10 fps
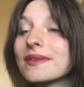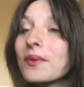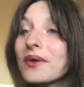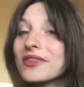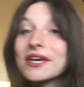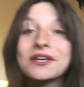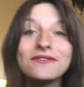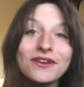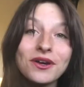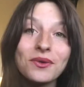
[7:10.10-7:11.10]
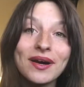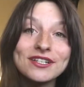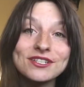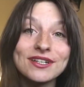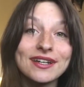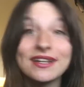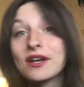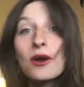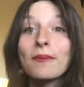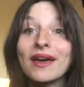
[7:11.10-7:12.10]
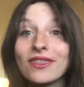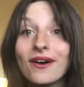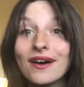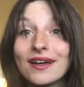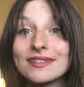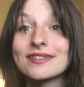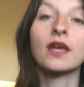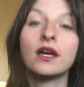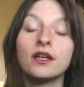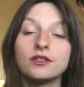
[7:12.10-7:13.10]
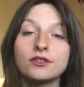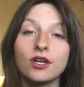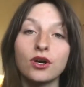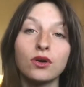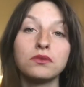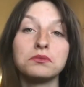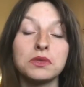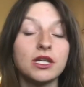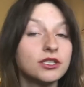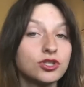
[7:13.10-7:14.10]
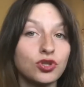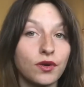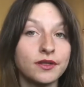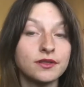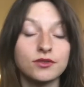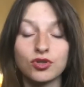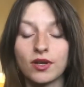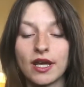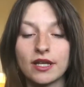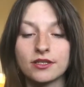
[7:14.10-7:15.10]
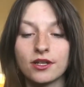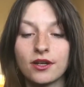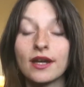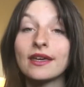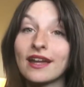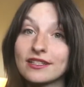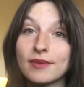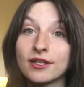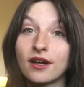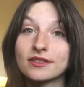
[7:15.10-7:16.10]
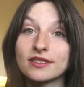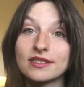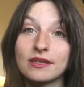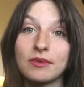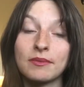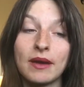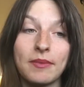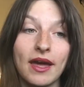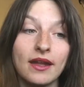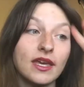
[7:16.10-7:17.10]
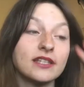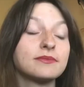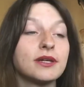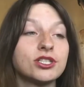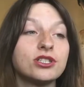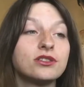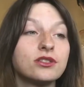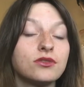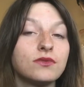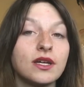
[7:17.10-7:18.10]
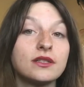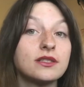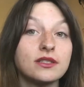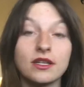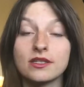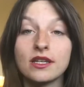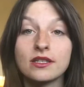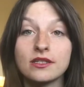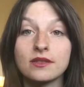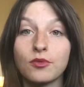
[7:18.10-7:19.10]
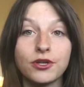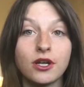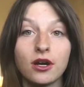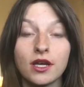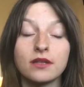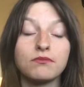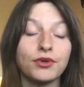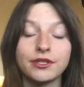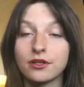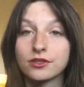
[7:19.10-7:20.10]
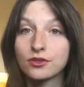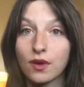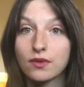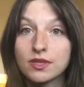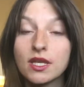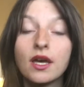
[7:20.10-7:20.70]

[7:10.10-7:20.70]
Well, thank you for your question. Here are my thoughts. So, in short answer, yes, my dog does sleep in my bed. Yes, my sheets do get disgusting because he's a boy dog and boy dogs are gross.